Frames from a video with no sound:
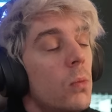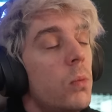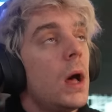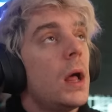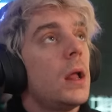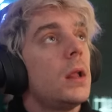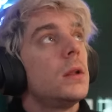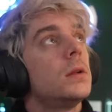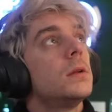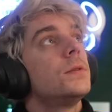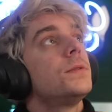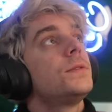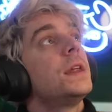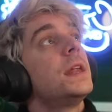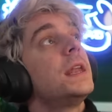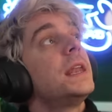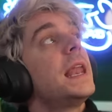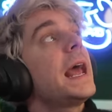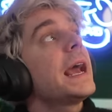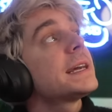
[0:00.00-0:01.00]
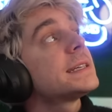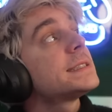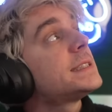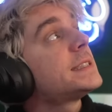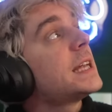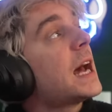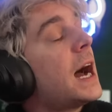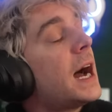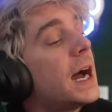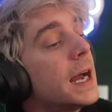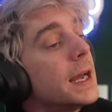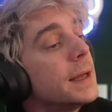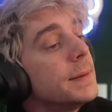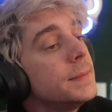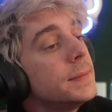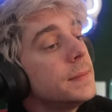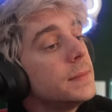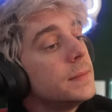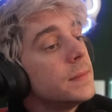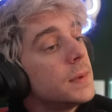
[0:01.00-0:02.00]
Well, the next
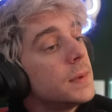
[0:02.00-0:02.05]
time